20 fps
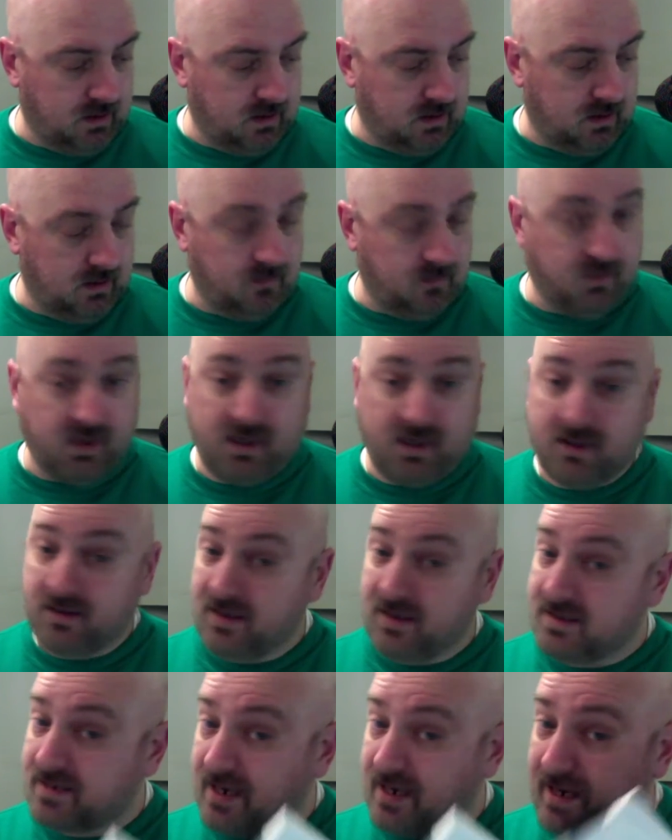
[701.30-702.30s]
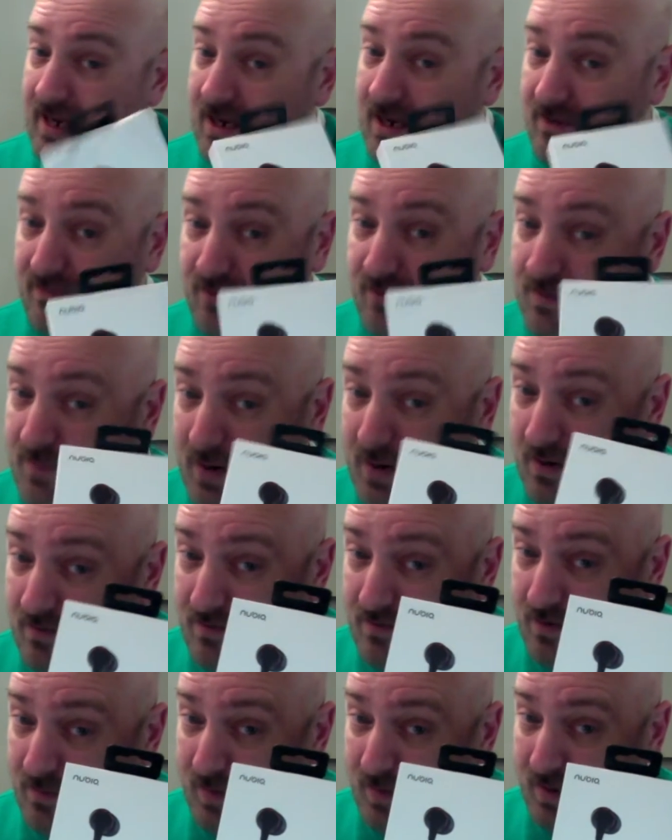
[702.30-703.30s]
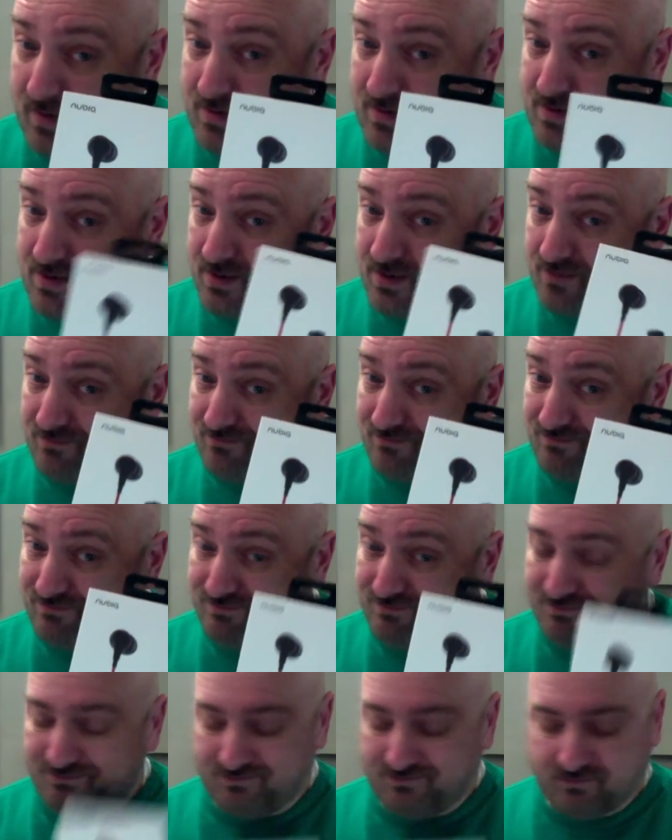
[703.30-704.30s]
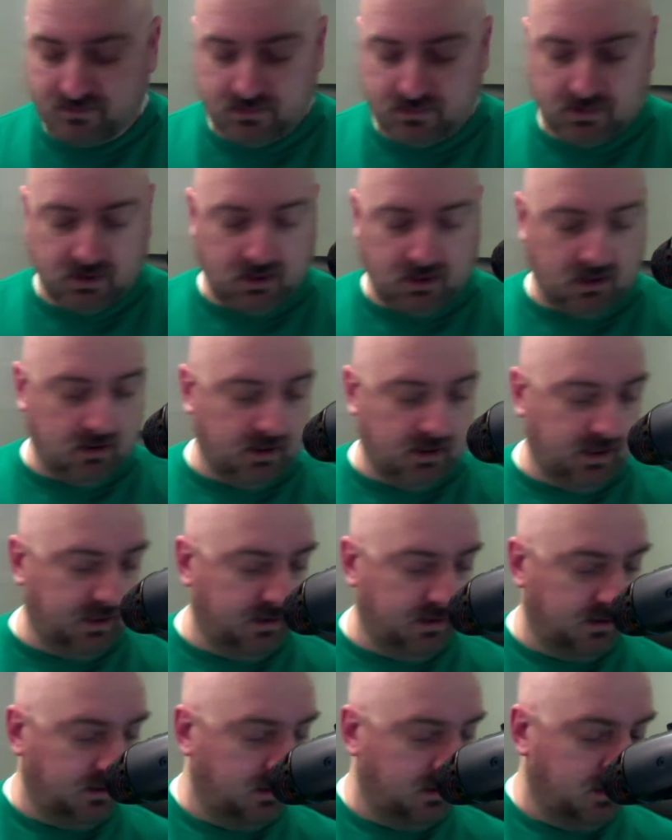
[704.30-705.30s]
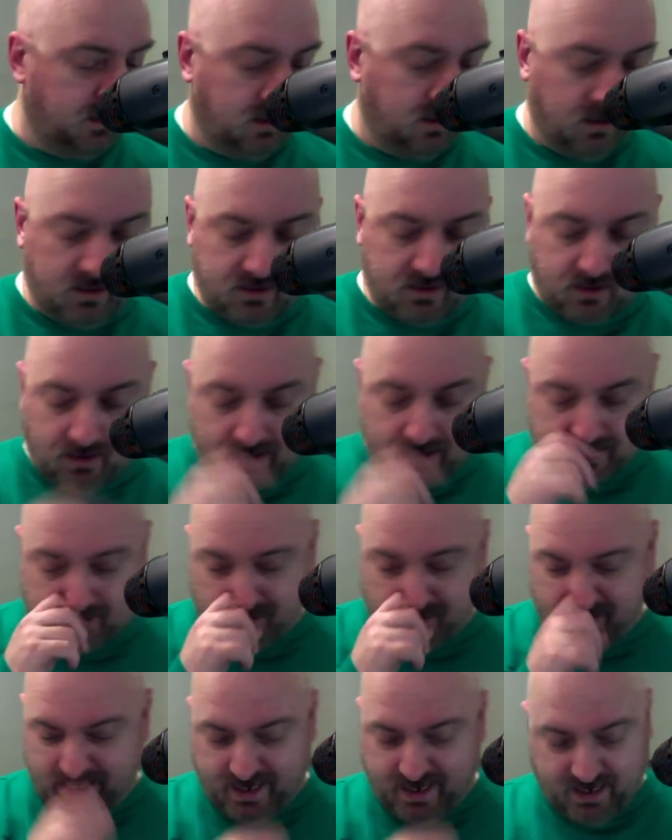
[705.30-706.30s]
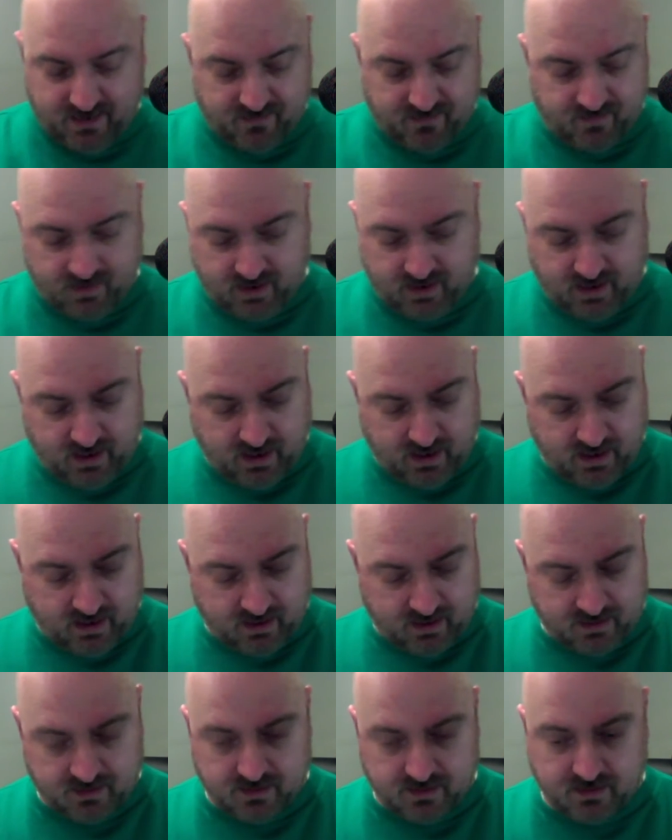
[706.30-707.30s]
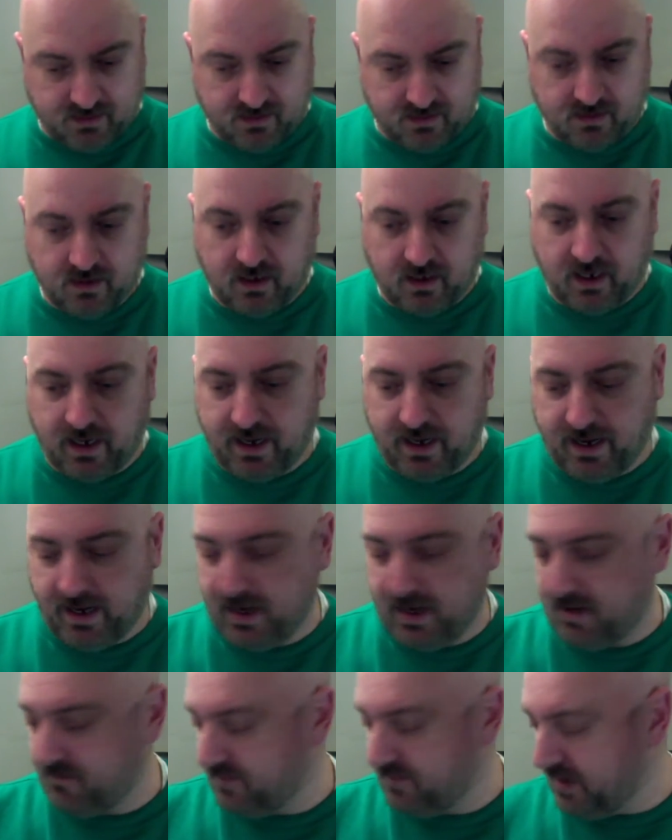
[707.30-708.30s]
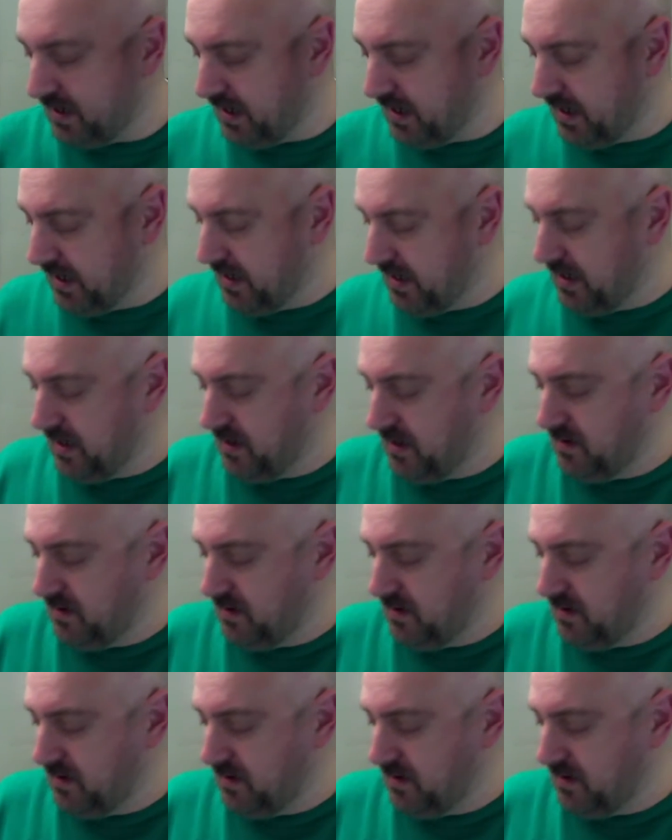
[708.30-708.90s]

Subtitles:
But at least I got a free pair of earbuds. All right. So let's go ahead, and I have a